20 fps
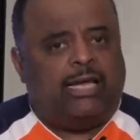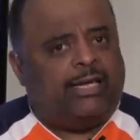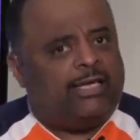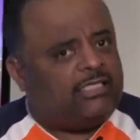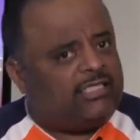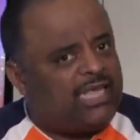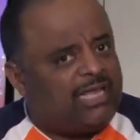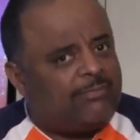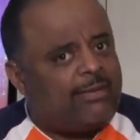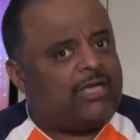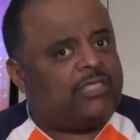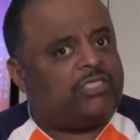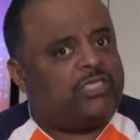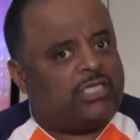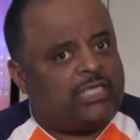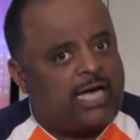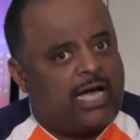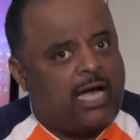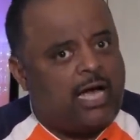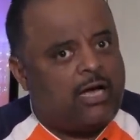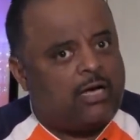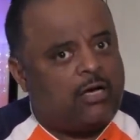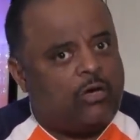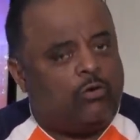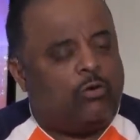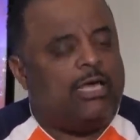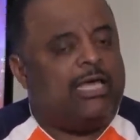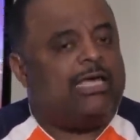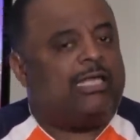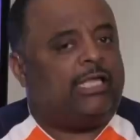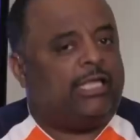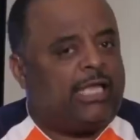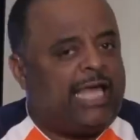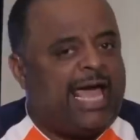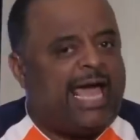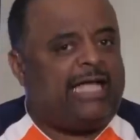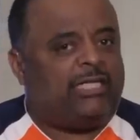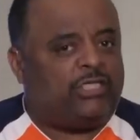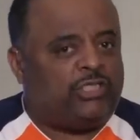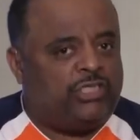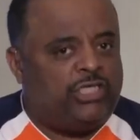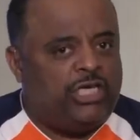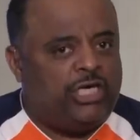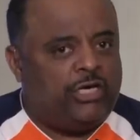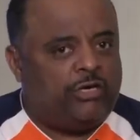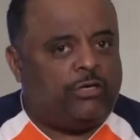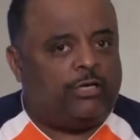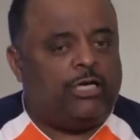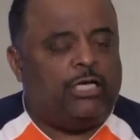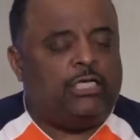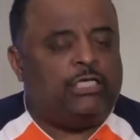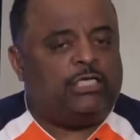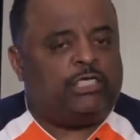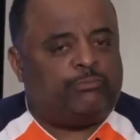Let's talk about Chicago last year